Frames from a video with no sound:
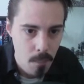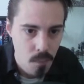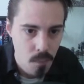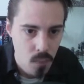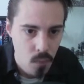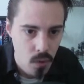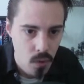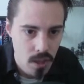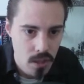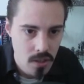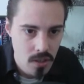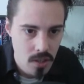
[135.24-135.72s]

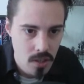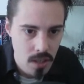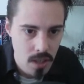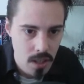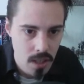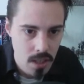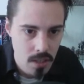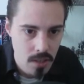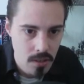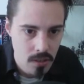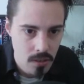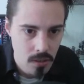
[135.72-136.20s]
which
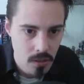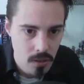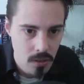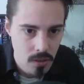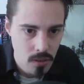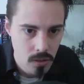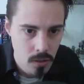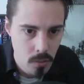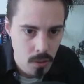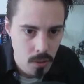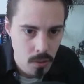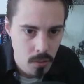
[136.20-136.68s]
is
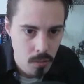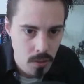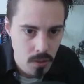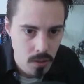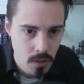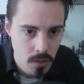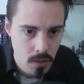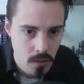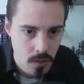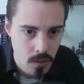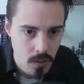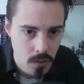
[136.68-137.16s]
super duper
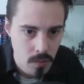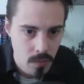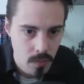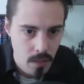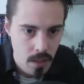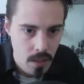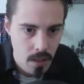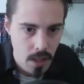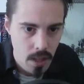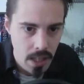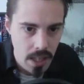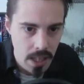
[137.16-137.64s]
useful.
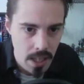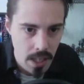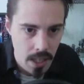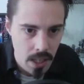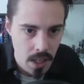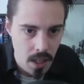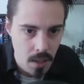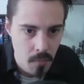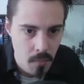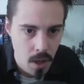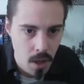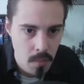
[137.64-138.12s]

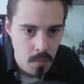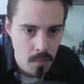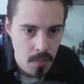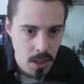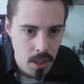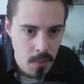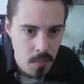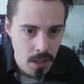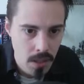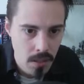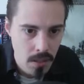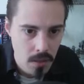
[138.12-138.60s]
I'm
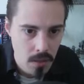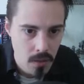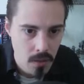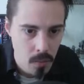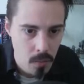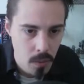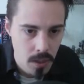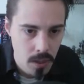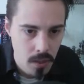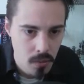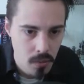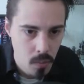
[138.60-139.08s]
keeping those
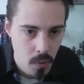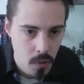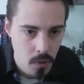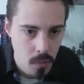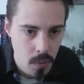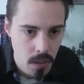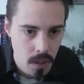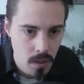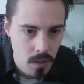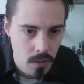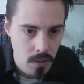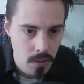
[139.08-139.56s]
because whilst we
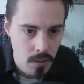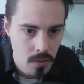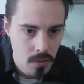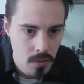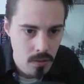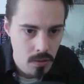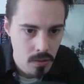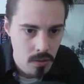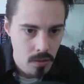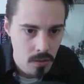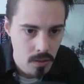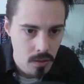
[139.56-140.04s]
can't
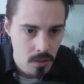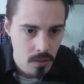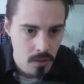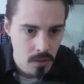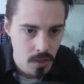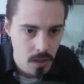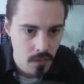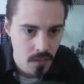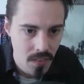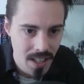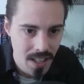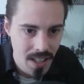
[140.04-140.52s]
use
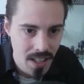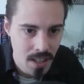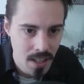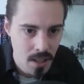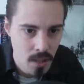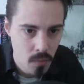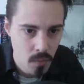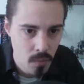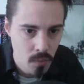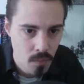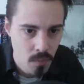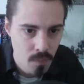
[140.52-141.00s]
stuff
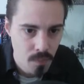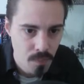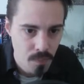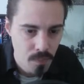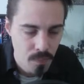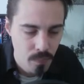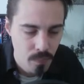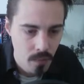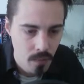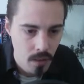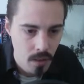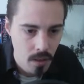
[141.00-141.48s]
in...
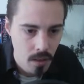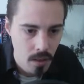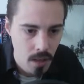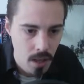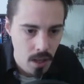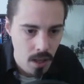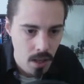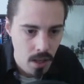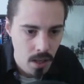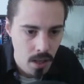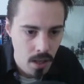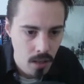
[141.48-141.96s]

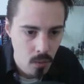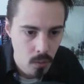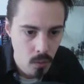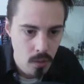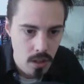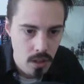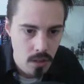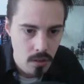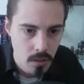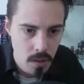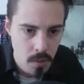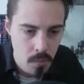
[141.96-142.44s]
and a
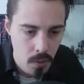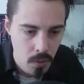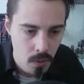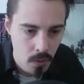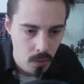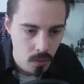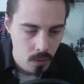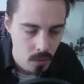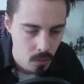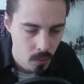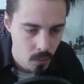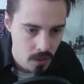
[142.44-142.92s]
Grip
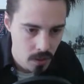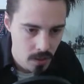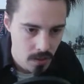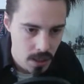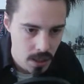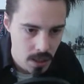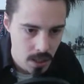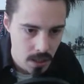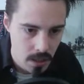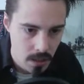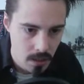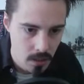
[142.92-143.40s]
Claw. What does
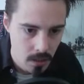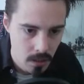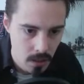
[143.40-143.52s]
that do?